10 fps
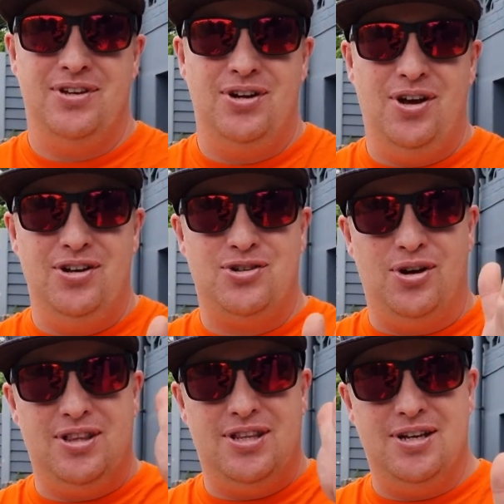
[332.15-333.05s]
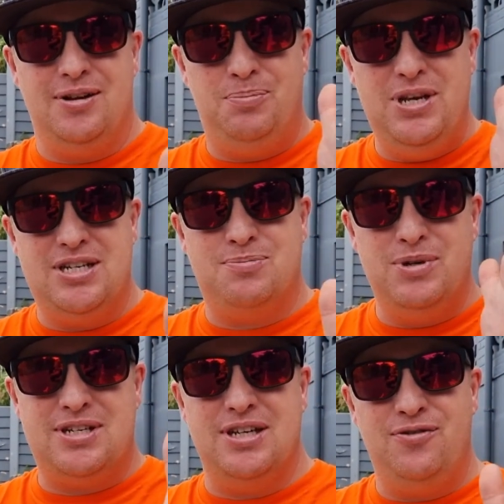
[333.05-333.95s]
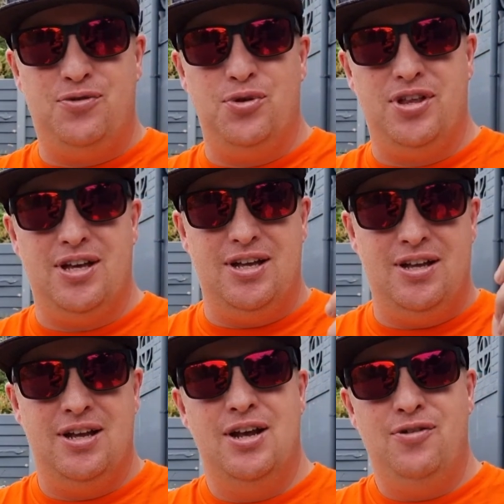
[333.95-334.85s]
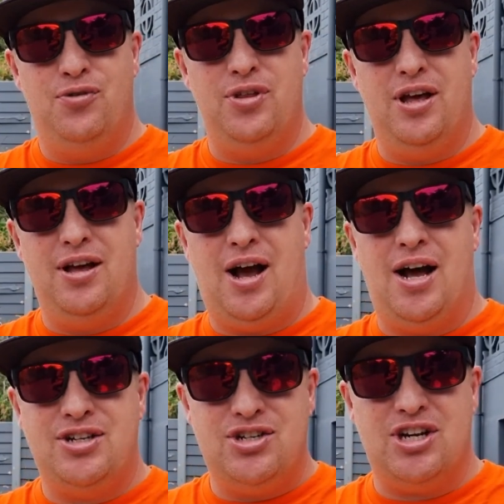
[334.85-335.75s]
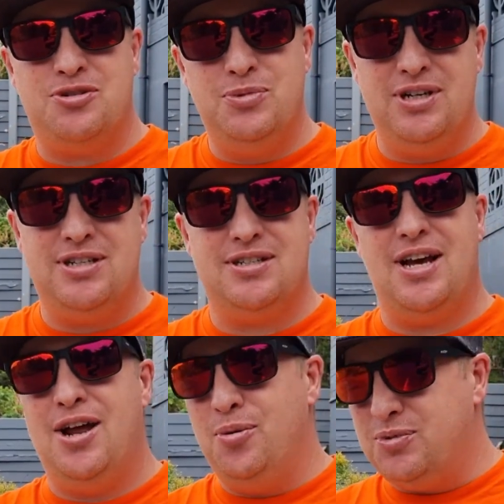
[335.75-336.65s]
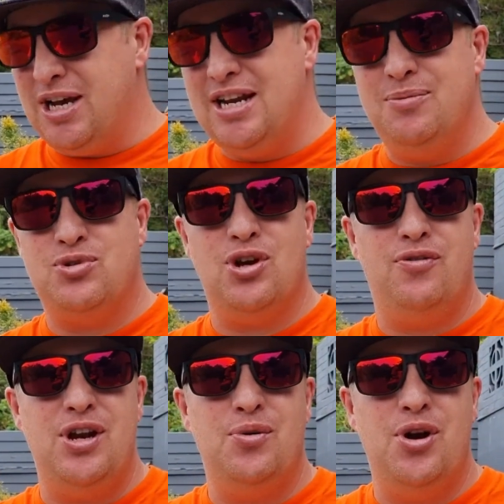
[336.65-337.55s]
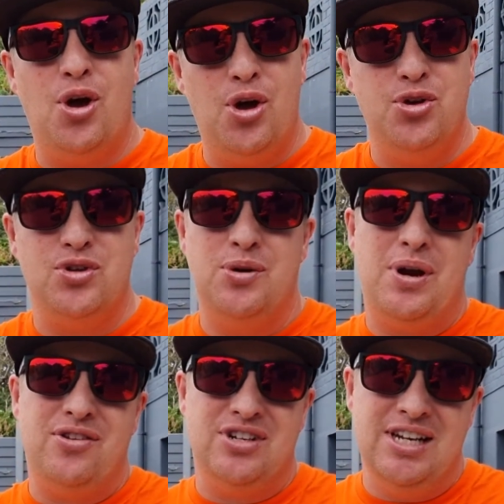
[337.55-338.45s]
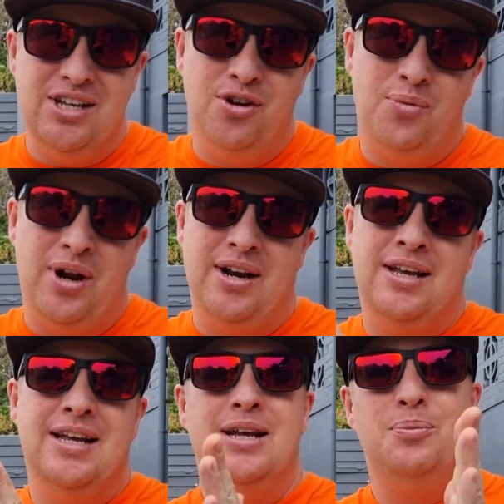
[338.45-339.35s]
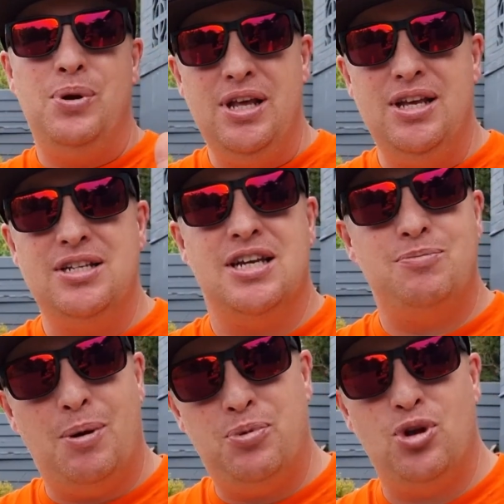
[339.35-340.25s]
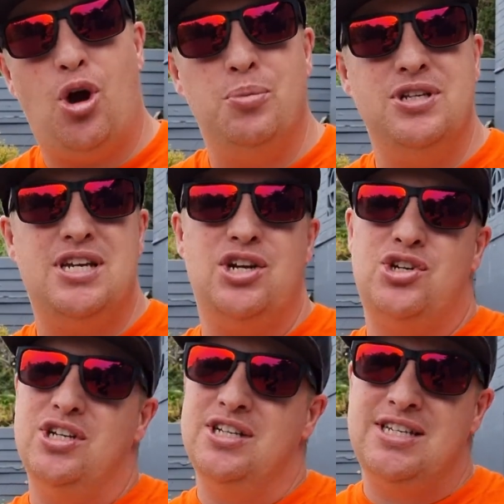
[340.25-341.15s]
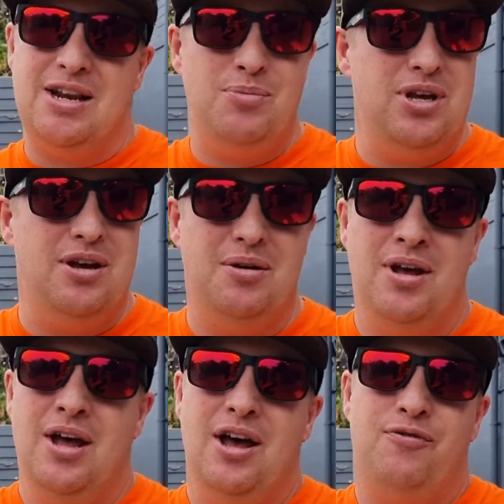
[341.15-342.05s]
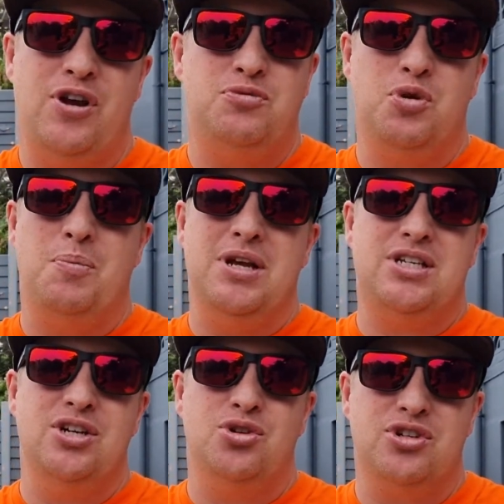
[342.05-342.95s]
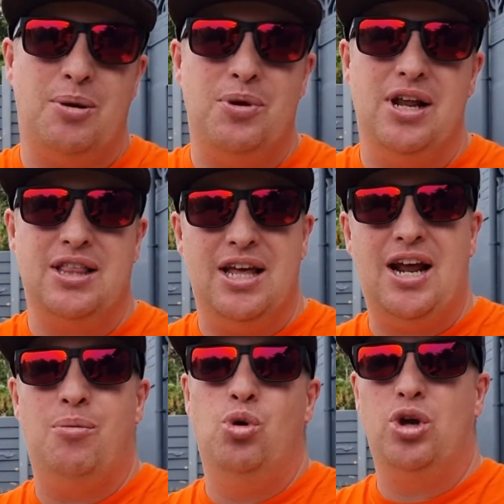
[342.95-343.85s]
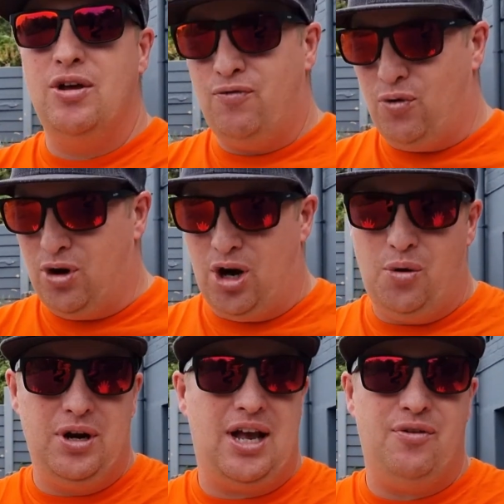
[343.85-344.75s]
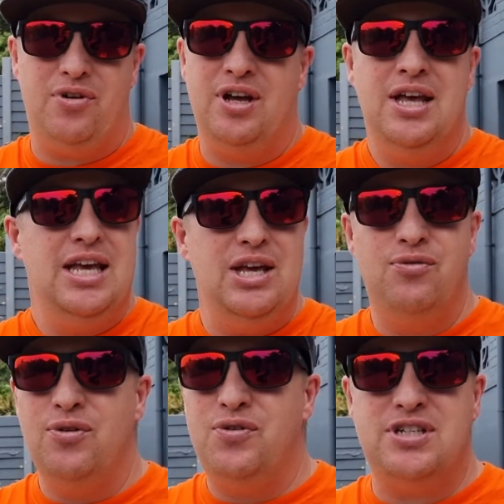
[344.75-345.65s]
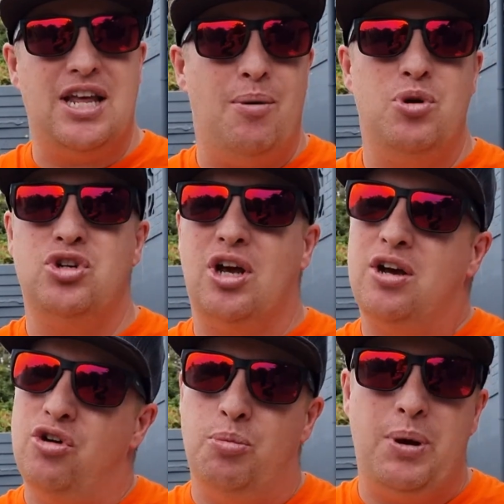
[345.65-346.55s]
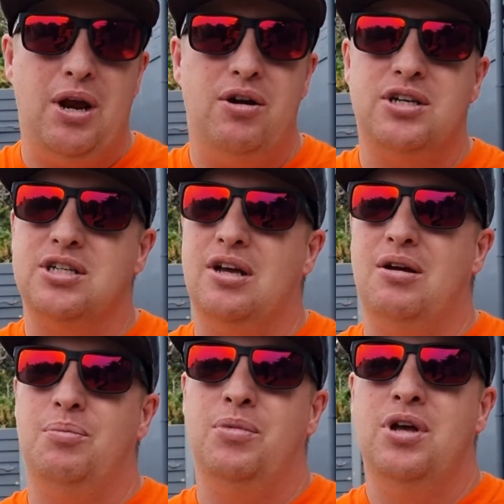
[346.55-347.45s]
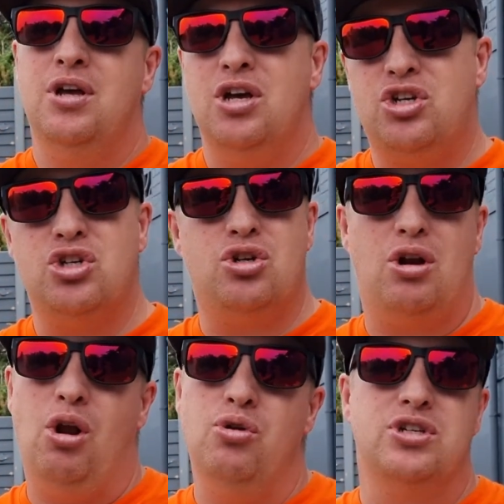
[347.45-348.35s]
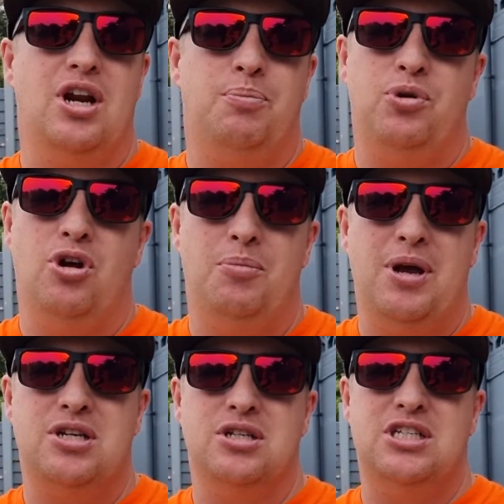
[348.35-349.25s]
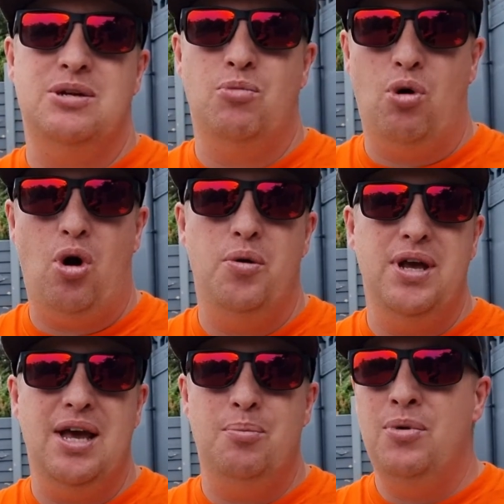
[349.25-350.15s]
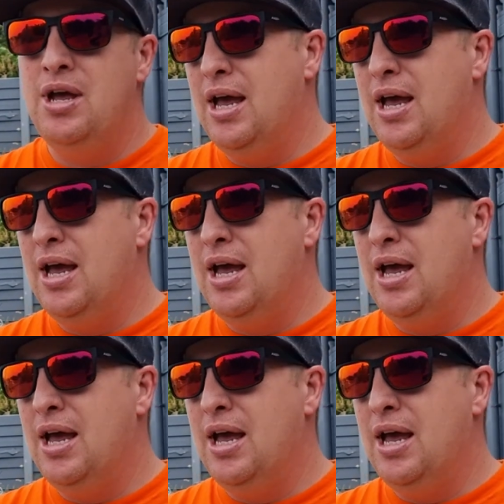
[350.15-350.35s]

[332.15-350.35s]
You know, it's got the piece missing for the height adjustment, unobtainium. So if anyone knows or anyone has a lead on one, please hit me up in the comment section, send me a Facebook message or something like that. I'm looking for a lower cover. Even if it's damaged, I can repair it. It's just to close it up, you know, makes it seem more OEM.